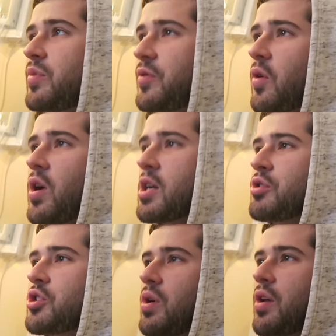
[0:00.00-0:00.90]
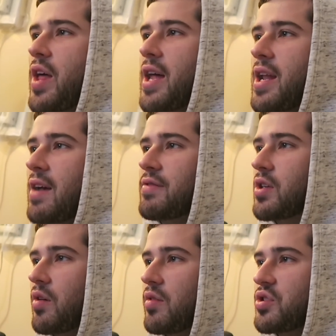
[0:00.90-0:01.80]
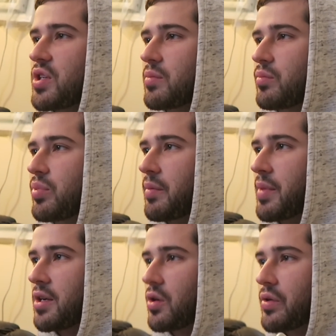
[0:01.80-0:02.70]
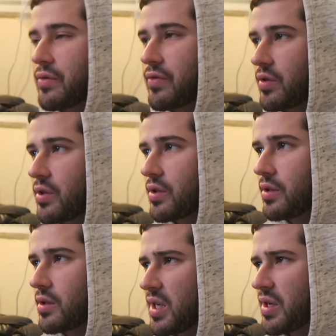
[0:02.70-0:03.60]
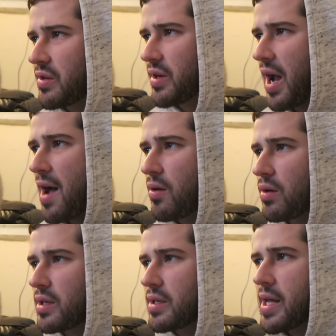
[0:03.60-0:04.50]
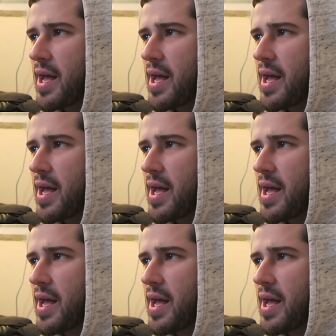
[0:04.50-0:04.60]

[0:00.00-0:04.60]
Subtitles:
Before I go do all that, I have to go to the gym, but I'm not going for another hour and a